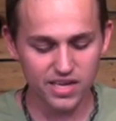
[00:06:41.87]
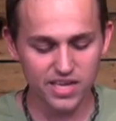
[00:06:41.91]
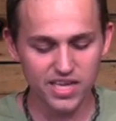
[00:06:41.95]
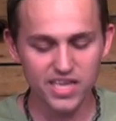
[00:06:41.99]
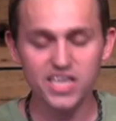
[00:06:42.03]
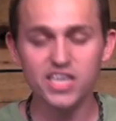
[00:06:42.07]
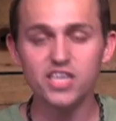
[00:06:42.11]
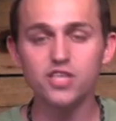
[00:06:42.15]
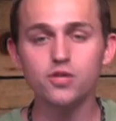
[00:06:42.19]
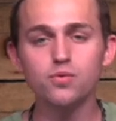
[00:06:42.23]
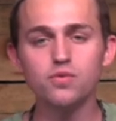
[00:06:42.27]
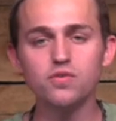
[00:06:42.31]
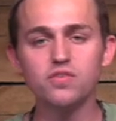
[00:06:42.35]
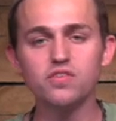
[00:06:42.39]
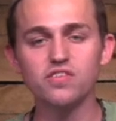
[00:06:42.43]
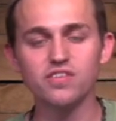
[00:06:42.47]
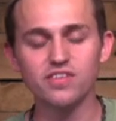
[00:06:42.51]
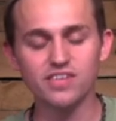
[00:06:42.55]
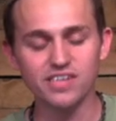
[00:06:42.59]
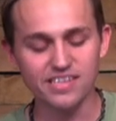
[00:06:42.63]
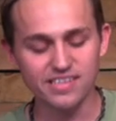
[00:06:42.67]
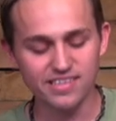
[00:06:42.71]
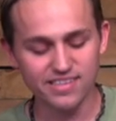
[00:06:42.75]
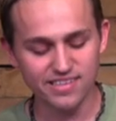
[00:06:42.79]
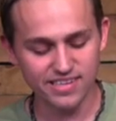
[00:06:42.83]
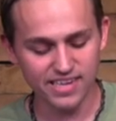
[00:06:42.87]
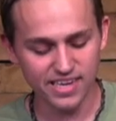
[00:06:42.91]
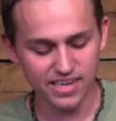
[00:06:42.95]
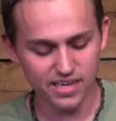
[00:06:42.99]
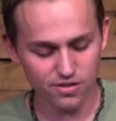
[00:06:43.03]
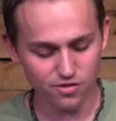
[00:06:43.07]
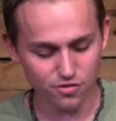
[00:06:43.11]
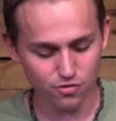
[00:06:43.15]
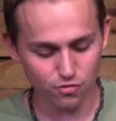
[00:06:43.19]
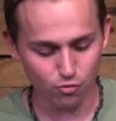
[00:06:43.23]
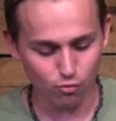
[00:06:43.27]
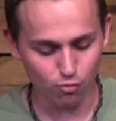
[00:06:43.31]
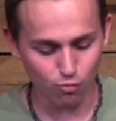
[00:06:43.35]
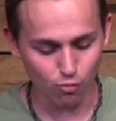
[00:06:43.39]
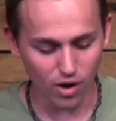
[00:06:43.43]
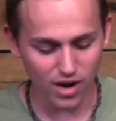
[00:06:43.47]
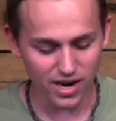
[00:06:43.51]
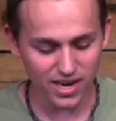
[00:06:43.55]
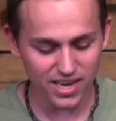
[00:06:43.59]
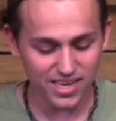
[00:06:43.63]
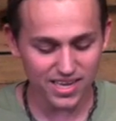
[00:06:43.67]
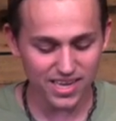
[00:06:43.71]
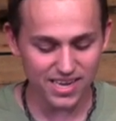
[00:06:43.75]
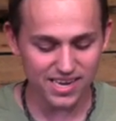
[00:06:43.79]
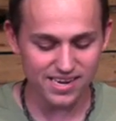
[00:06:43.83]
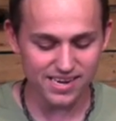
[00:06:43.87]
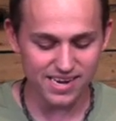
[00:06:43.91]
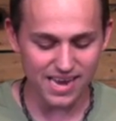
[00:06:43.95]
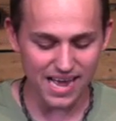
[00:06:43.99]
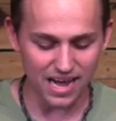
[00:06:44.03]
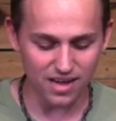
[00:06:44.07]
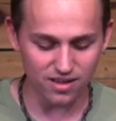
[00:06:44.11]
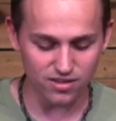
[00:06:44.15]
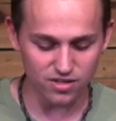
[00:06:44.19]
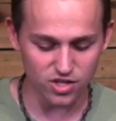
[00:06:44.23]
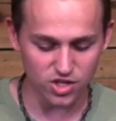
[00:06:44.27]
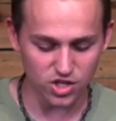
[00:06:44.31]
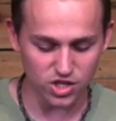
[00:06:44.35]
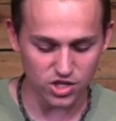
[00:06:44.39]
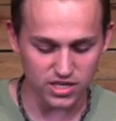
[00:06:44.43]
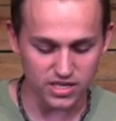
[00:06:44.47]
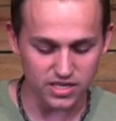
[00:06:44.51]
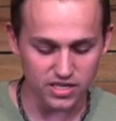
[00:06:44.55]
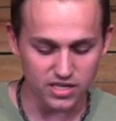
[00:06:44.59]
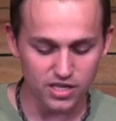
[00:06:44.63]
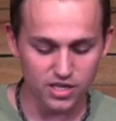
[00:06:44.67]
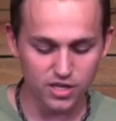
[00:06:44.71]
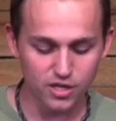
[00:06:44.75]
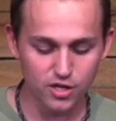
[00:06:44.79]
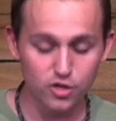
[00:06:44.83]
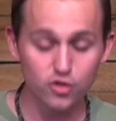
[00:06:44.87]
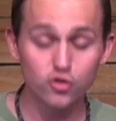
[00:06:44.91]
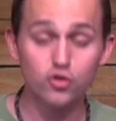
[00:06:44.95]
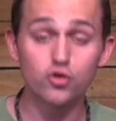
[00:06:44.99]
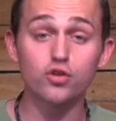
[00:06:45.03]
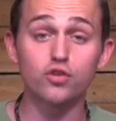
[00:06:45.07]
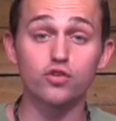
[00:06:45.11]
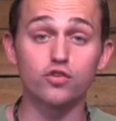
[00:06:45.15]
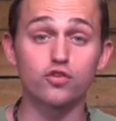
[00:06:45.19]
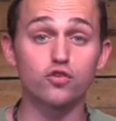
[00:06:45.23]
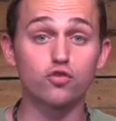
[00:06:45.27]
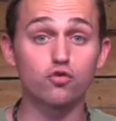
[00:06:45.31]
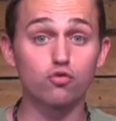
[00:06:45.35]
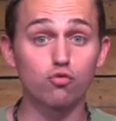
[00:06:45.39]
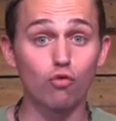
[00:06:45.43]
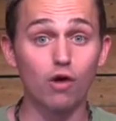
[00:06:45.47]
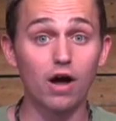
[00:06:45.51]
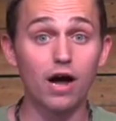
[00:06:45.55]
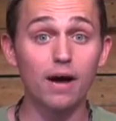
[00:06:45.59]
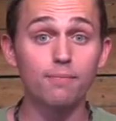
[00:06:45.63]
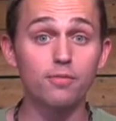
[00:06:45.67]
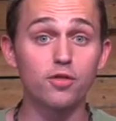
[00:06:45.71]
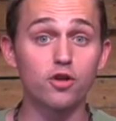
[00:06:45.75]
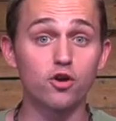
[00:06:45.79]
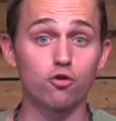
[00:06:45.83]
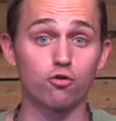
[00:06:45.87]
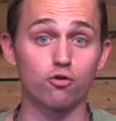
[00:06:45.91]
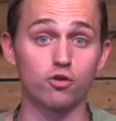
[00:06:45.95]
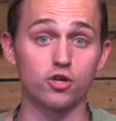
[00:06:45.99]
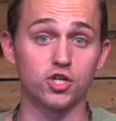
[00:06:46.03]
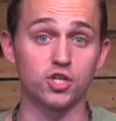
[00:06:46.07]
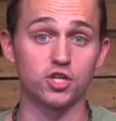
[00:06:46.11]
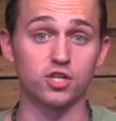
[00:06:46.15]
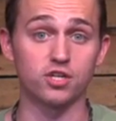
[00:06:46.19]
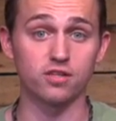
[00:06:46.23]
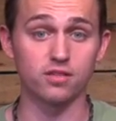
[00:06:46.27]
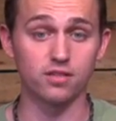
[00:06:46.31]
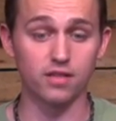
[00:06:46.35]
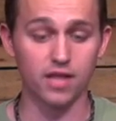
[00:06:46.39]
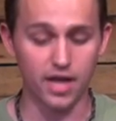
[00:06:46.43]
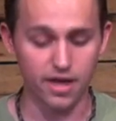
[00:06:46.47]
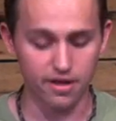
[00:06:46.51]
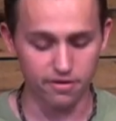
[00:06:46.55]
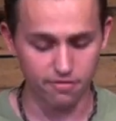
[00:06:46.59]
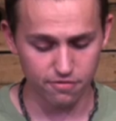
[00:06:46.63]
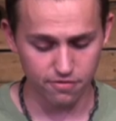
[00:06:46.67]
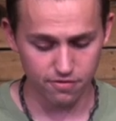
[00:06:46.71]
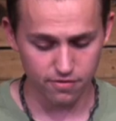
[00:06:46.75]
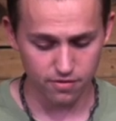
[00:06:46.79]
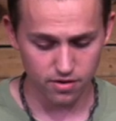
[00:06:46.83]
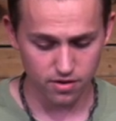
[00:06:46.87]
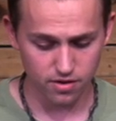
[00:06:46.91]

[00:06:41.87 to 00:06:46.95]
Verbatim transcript: he uses an intense running analogy to describe the Christian life,